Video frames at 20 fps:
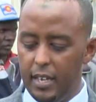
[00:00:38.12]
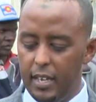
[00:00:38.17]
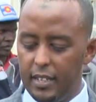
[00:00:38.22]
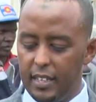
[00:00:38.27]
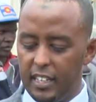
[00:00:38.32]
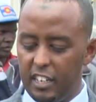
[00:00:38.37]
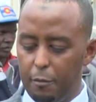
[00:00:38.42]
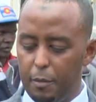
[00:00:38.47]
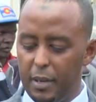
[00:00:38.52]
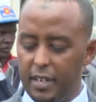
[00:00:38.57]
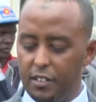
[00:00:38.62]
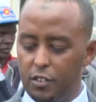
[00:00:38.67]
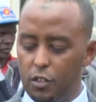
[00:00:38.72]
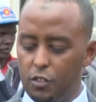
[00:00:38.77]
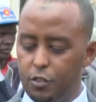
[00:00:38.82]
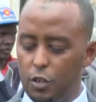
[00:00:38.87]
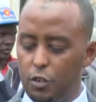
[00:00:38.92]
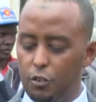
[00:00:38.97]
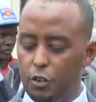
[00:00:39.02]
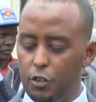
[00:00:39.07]
The government has
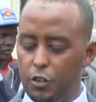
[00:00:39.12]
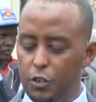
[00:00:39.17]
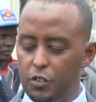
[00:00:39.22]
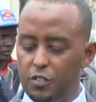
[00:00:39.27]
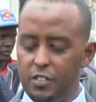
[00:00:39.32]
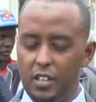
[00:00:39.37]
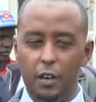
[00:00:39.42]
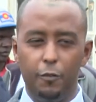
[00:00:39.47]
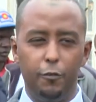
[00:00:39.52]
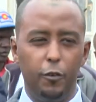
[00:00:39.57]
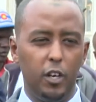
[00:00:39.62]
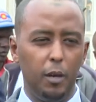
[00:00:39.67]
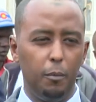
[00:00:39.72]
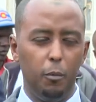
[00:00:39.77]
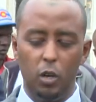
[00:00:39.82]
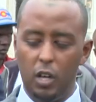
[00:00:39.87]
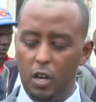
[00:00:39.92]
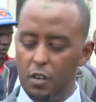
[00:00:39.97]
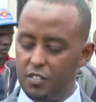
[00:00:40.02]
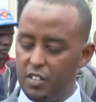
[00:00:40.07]
also introduced the
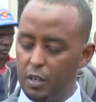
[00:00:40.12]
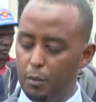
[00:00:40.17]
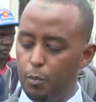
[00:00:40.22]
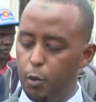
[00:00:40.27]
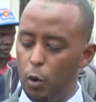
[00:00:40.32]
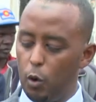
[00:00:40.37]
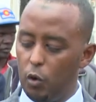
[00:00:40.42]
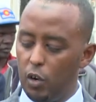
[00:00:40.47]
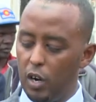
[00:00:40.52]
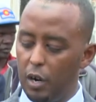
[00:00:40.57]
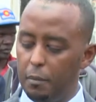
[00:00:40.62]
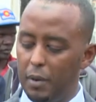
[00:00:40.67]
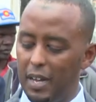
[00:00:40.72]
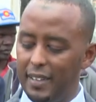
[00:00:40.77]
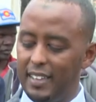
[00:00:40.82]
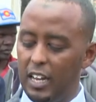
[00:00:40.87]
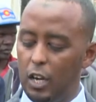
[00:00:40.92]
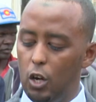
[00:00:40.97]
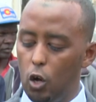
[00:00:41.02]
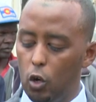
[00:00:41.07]
affordable housing program
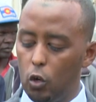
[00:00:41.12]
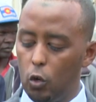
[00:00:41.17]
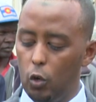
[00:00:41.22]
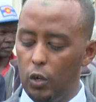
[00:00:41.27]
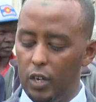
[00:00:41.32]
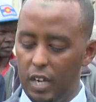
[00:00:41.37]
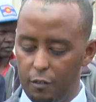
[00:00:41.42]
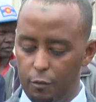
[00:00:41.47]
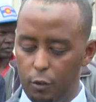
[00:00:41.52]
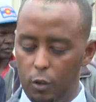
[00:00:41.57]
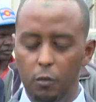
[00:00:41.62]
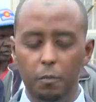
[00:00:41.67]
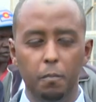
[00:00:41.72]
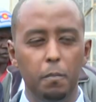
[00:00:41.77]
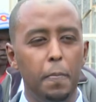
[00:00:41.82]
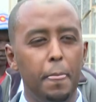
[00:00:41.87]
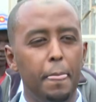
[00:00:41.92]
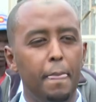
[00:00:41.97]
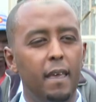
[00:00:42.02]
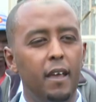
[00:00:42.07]
at the local level
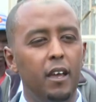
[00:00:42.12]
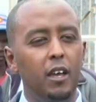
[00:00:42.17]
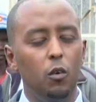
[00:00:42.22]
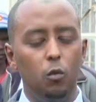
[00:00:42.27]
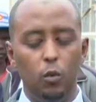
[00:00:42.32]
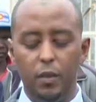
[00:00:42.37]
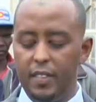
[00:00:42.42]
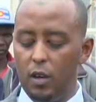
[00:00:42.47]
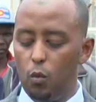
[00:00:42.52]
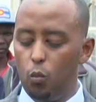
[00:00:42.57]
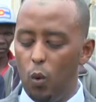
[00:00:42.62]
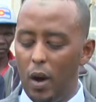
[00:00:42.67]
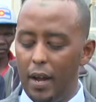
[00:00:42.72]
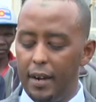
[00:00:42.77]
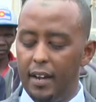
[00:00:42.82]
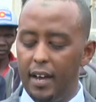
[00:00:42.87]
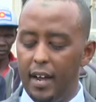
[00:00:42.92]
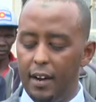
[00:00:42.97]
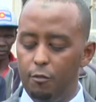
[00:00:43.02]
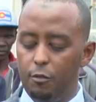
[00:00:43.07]
with the
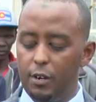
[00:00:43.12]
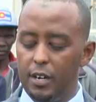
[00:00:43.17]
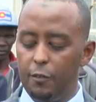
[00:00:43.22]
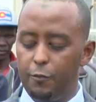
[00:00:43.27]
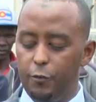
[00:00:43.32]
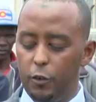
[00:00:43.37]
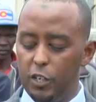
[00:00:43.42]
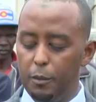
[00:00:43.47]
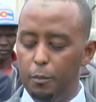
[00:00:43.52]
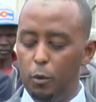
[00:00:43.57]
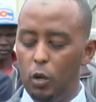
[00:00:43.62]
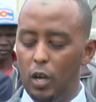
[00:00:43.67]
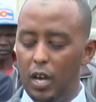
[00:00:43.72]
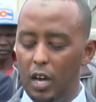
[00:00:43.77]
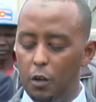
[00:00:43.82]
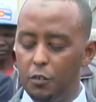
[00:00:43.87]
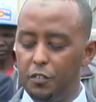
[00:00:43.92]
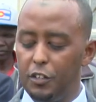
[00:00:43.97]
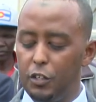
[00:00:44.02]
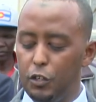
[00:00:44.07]
100 affordable
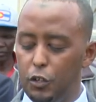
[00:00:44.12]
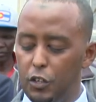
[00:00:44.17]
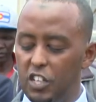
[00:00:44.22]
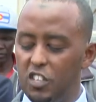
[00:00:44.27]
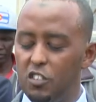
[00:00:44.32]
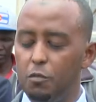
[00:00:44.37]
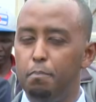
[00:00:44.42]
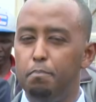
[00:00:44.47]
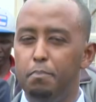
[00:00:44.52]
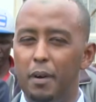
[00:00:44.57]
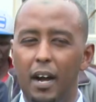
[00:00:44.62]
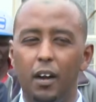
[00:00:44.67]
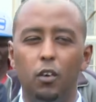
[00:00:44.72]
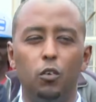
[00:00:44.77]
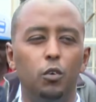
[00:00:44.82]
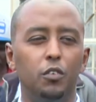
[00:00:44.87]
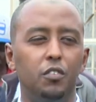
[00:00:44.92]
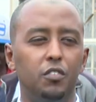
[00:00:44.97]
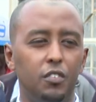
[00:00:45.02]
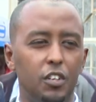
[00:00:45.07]
housing units per
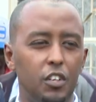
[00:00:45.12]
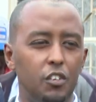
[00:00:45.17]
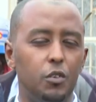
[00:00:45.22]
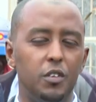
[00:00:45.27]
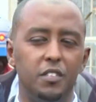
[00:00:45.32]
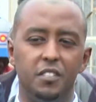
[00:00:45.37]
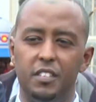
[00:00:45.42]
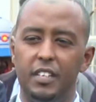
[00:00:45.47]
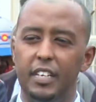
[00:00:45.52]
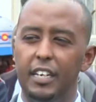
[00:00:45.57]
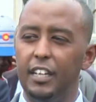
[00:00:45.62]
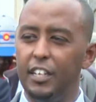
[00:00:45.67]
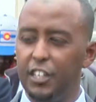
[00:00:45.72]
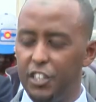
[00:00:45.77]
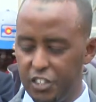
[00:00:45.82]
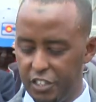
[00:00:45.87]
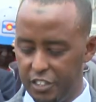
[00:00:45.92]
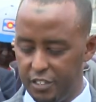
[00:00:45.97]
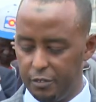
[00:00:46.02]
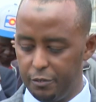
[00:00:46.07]
constituency
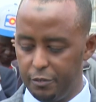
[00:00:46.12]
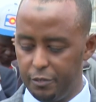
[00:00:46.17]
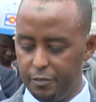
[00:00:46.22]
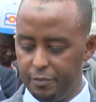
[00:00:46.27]
initiative.